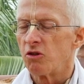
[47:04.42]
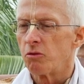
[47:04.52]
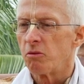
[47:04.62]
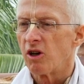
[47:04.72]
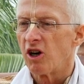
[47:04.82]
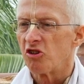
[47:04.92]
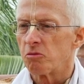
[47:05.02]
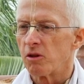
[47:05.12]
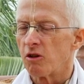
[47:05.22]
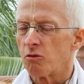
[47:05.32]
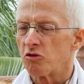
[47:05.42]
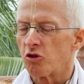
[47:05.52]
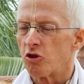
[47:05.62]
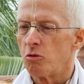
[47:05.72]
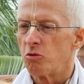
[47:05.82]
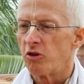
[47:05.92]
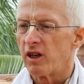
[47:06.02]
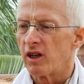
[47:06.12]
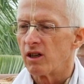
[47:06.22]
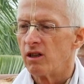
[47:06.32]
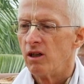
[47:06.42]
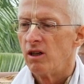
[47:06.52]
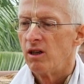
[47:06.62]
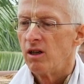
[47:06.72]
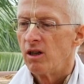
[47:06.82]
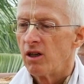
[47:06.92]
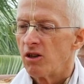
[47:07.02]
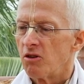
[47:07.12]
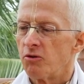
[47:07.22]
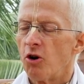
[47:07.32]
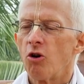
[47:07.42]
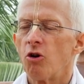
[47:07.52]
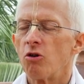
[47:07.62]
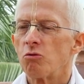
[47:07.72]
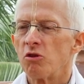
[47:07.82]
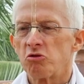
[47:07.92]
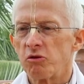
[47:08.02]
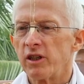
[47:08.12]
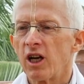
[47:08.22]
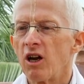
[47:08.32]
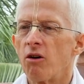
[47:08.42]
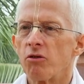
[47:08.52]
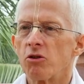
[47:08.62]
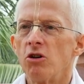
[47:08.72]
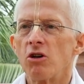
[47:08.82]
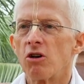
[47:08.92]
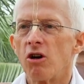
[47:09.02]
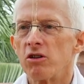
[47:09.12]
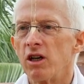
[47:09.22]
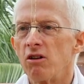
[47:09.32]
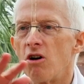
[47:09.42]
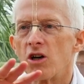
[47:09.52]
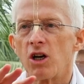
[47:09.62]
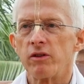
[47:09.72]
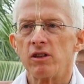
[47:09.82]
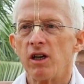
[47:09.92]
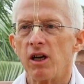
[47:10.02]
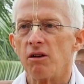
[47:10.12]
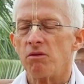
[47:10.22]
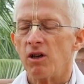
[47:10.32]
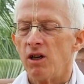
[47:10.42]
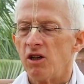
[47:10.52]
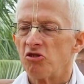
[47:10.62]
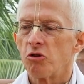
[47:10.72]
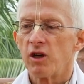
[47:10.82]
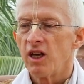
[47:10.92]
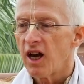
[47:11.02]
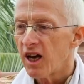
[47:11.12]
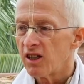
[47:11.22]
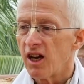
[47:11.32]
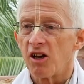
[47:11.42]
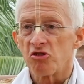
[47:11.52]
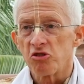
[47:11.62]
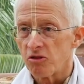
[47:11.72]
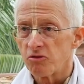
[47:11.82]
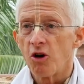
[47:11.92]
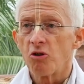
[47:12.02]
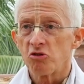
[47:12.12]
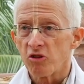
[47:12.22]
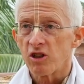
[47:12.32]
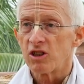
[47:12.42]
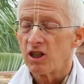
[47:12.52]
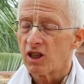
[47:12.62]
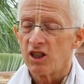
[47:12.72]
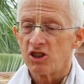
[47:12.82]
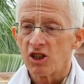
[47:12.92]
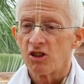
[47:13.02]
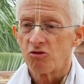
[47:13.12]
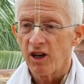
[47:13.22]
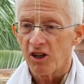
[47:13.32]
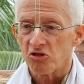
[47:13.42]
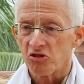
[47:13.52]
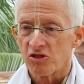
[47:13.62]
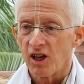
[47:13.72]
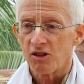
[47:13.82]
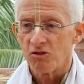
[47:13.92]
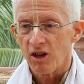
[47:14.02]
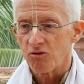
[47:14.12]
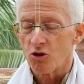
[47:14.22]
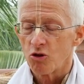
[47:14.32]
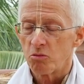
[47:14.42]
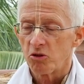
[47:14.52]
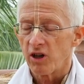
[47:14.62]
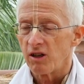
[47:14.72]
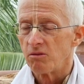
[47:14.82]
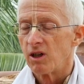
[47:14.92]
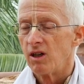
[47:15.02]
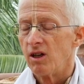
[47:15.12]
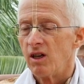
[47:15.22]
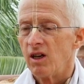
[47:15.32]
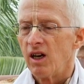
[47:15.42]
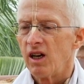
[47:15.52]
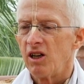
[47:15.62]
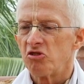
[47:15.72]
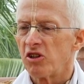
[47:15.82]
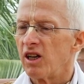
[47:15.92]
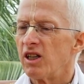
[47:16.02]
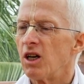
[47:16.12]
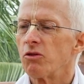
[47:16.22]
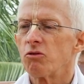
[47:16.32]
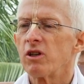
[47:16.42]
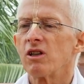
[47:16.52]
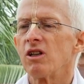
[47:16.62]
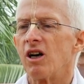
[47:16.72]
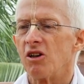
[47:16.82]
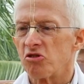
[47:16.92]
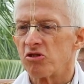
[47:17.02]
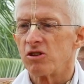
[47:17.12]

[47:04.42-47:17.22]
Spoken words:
from the hospital and was recuperating, the phone was ringing off the hook all day long every day. So he had to answer the phone so that TKG could rest and recuperate. And he said, I never realized